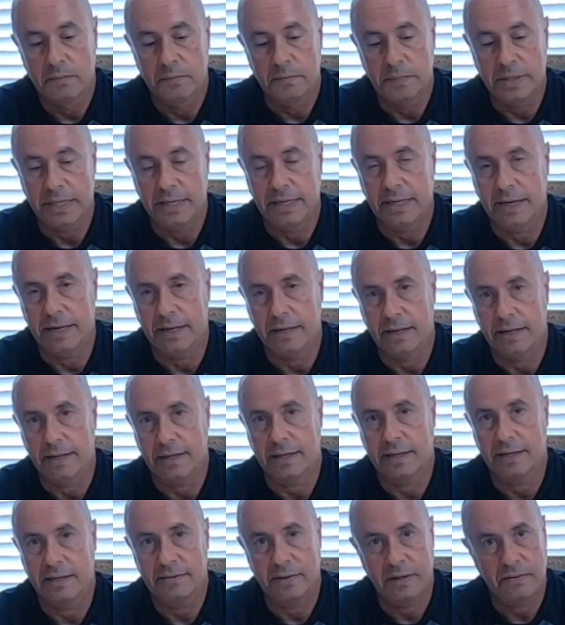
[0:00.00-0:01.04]
But again, if
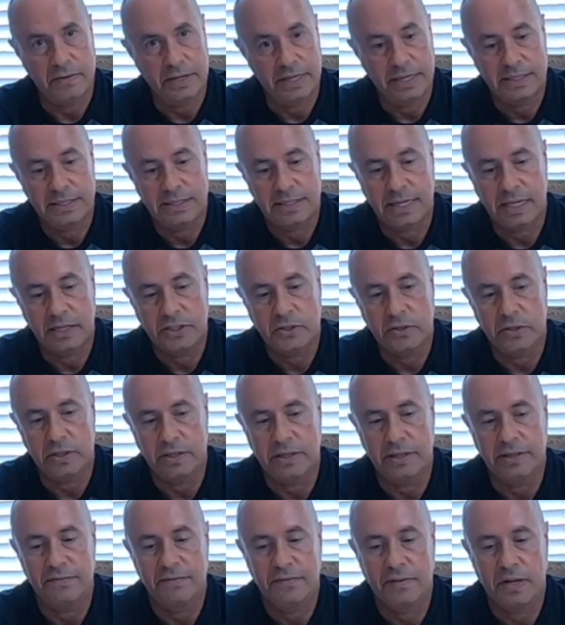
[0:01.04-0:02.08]
it gets saturated,
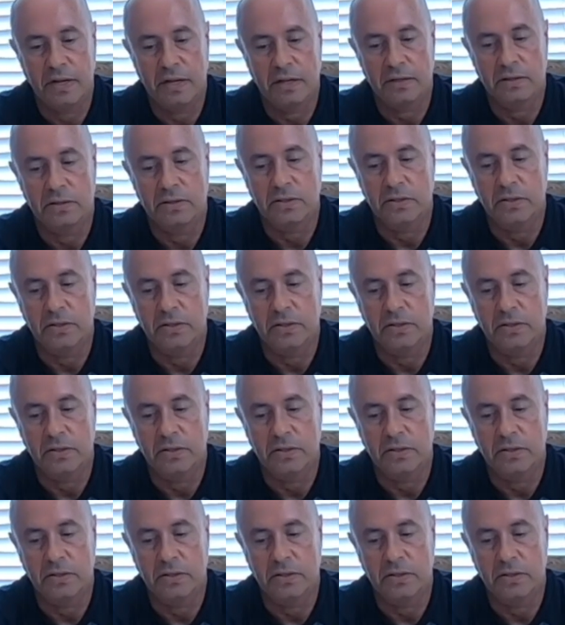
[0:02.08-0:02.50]
it fogs.